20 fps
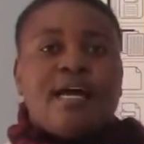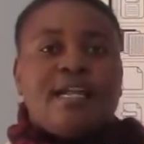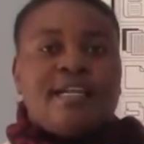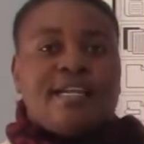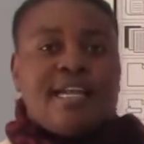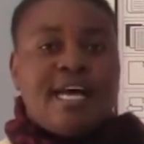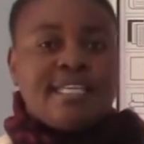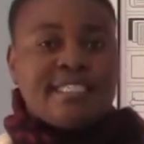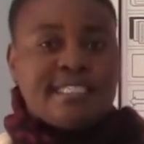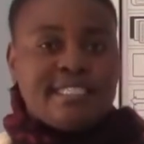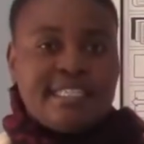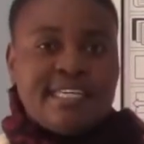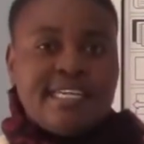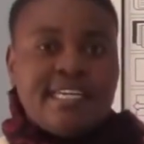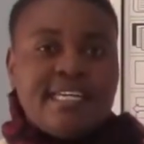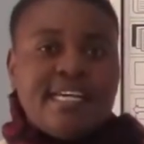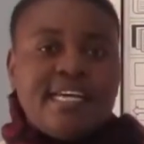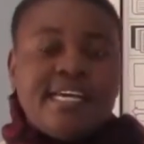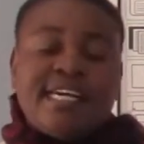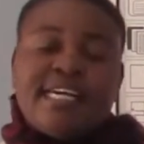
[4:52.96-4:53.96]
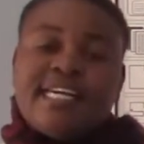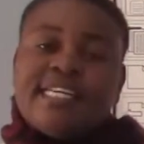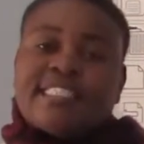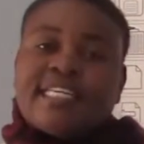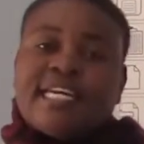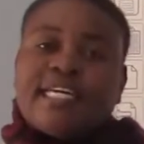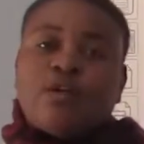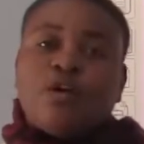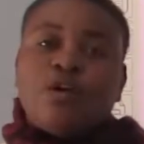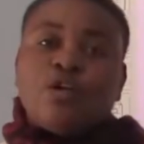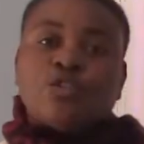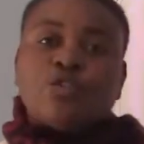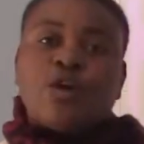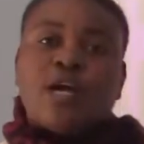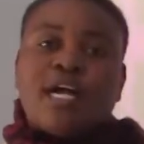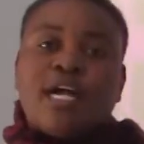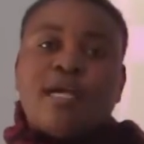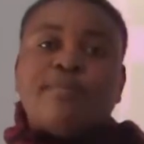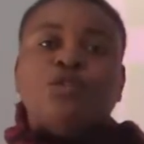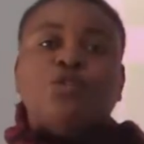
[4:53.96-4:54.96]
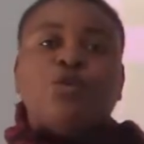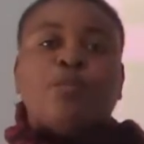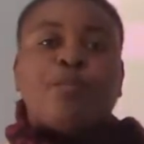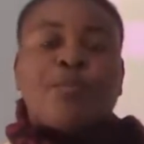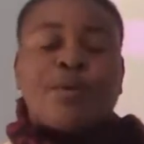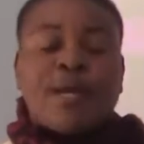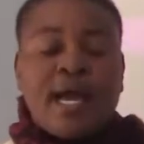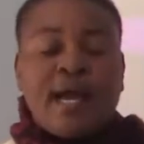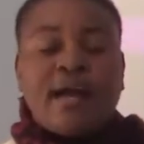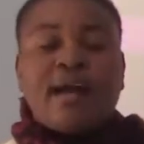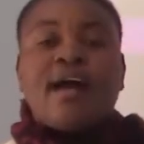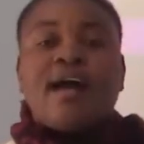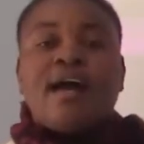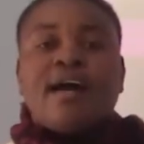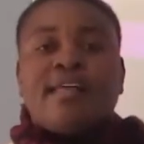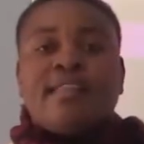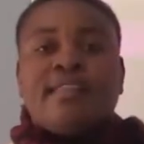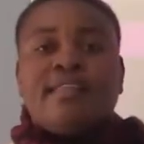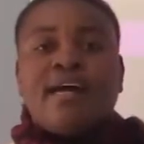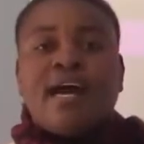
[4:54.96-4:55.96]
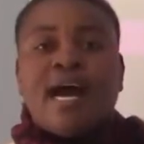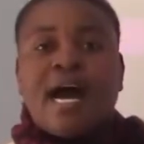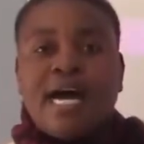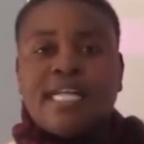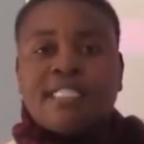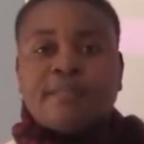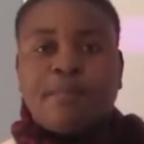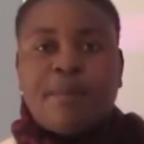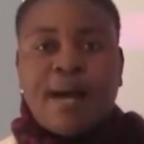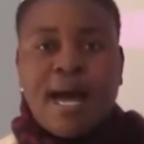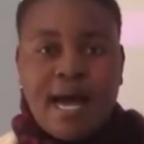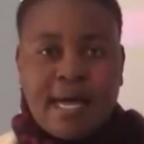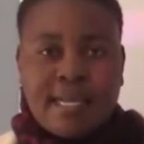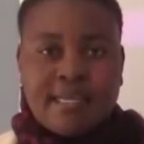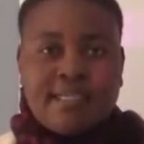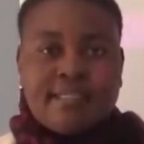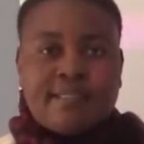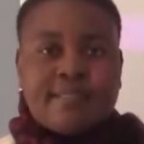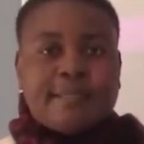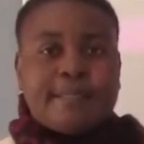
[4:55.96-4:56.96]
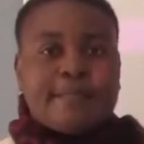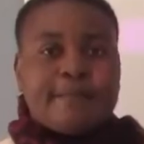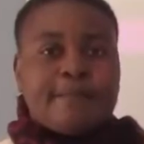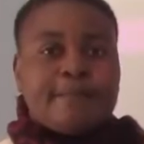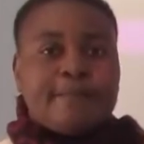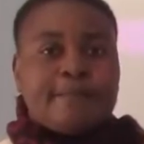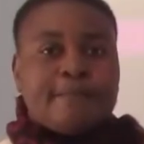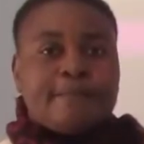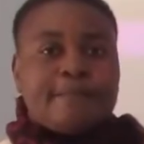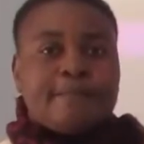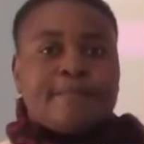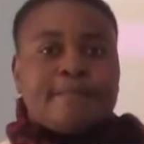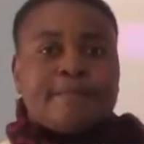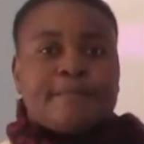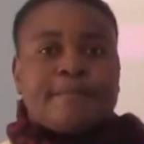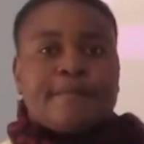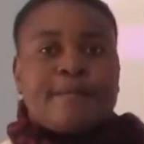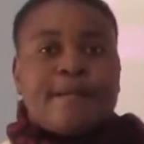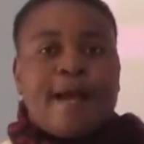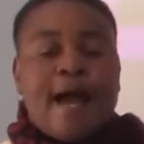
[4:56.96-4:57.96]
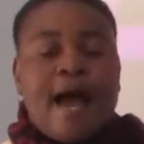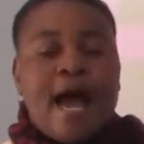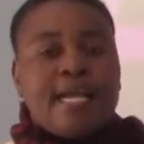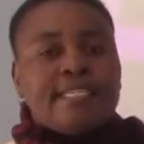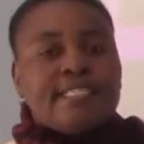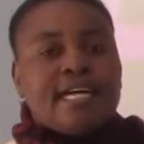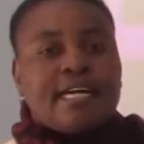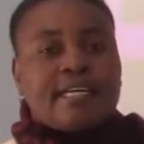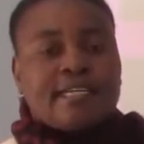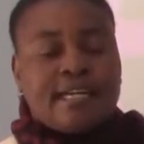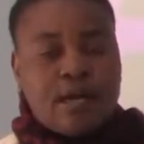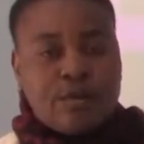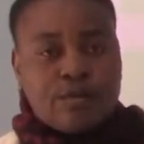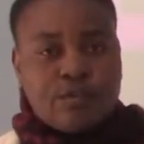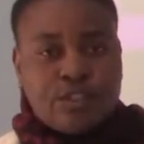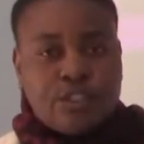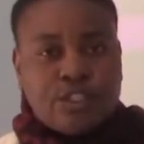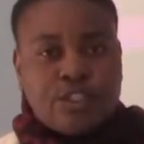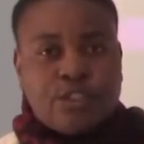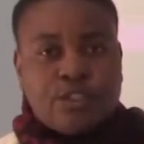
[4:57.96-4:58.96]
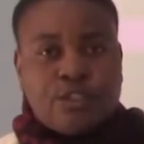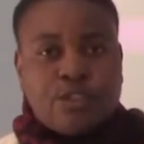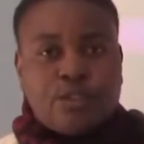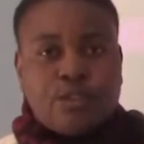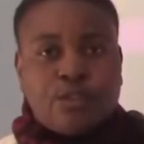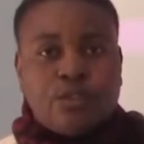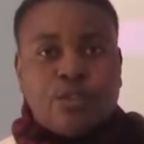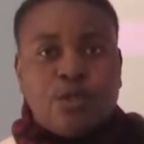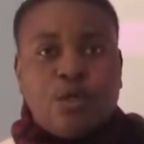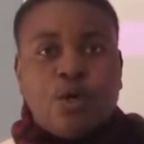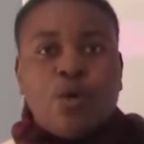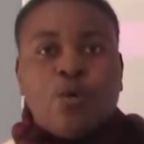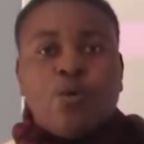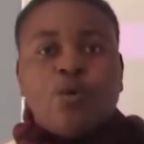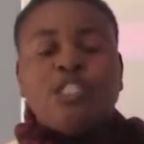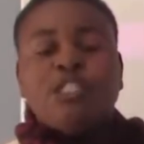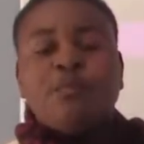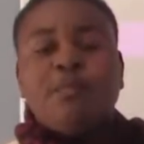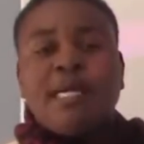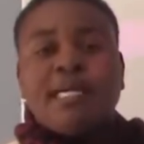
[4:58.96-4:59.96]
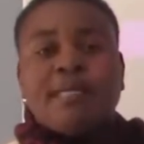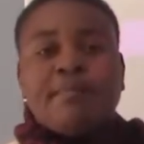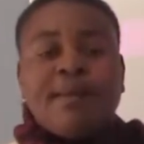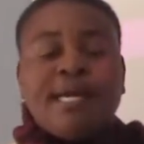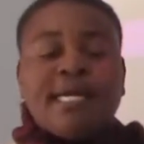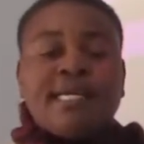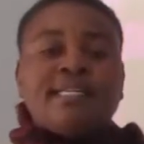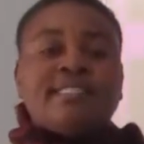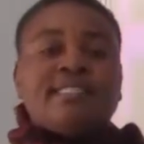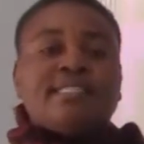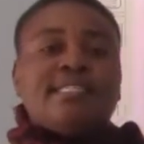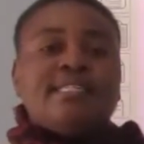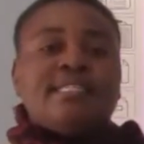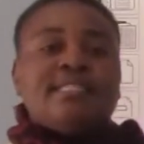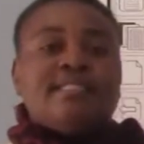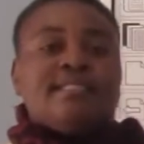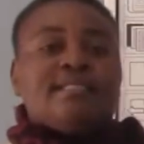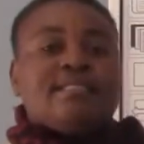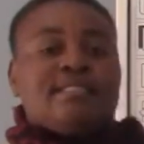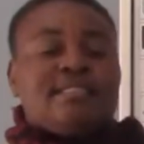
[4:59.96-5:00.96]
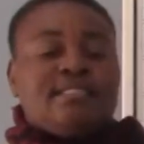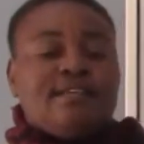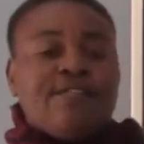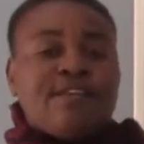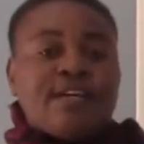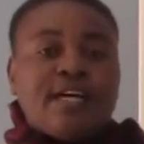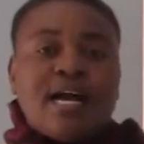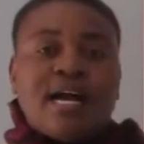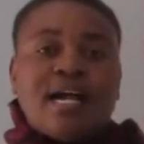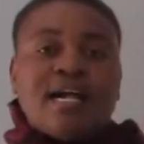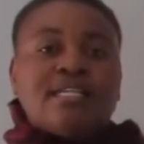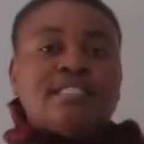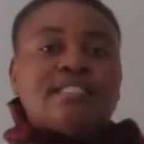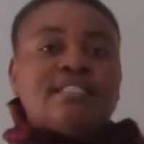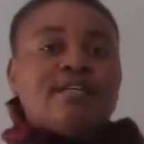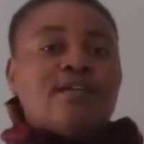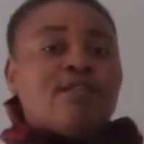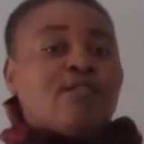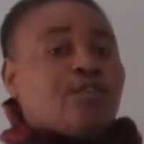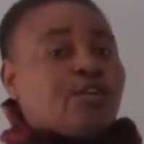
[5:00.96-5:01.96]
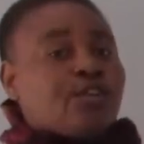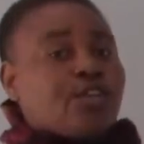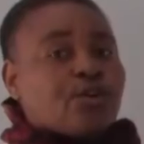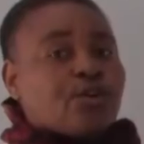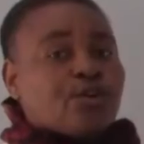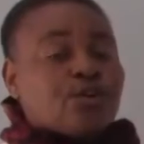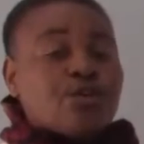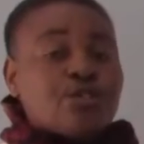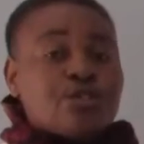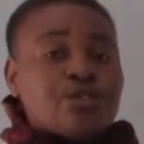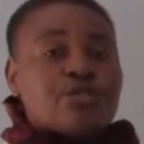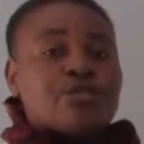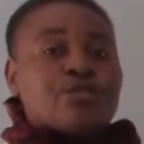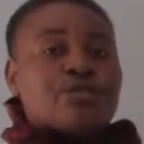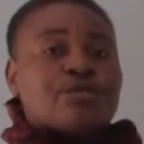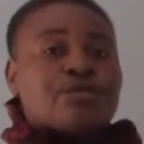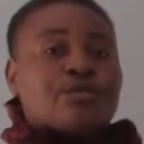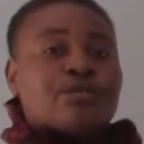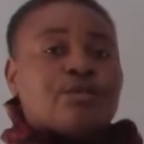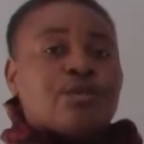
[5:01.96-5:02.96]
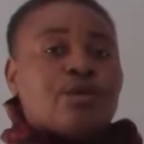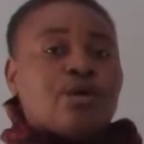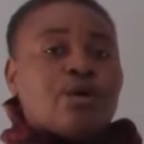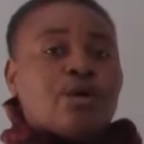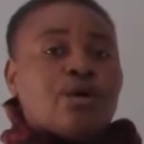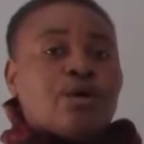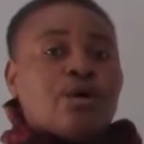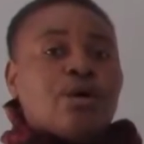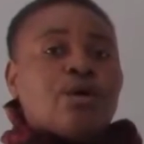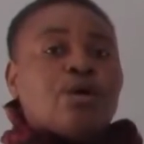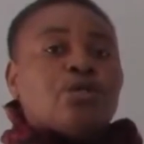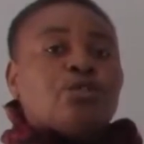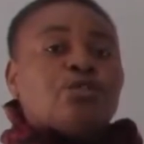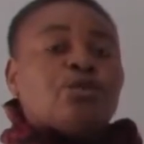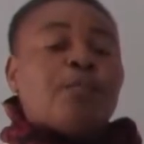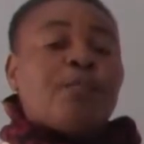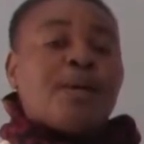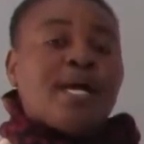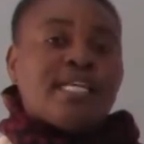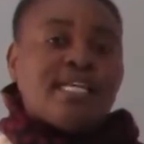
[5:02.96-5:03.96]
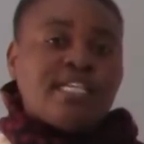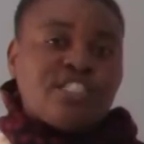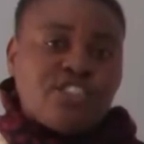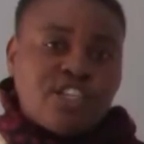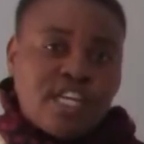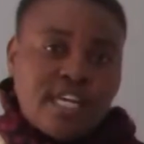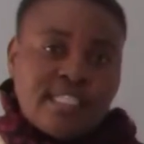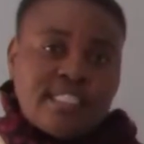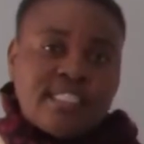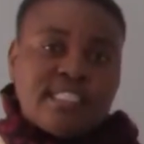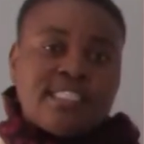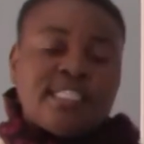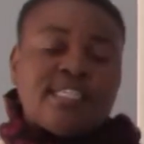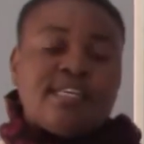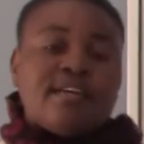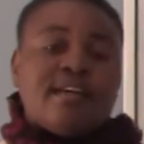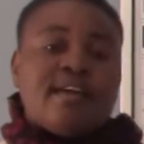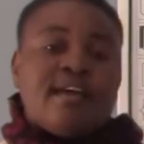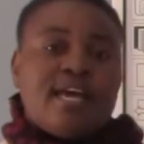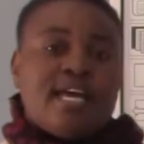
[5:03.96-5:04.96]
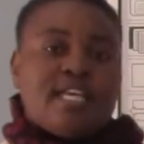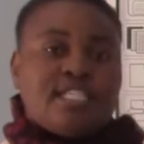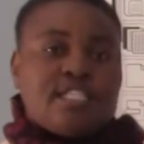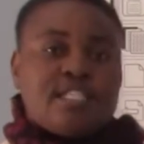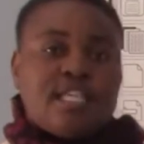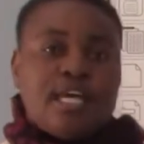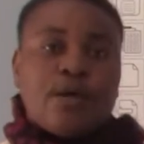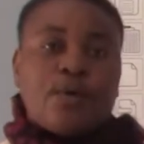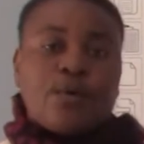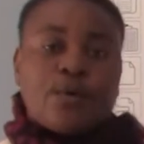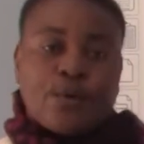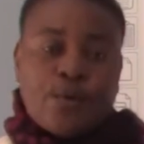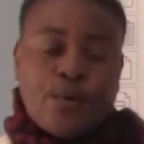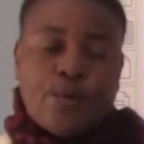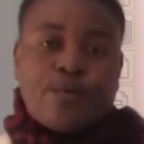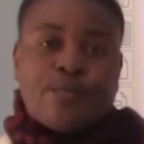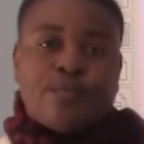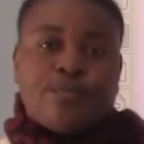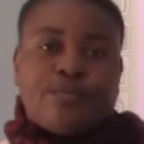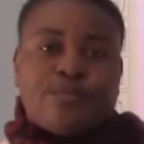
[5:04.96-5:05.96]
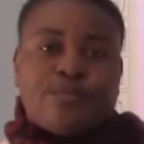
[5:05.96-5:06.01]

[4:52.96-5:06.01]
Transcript: Lastly, it can also help to break the hard pan underground, which may make it difficult for roots to penetrate as they grow.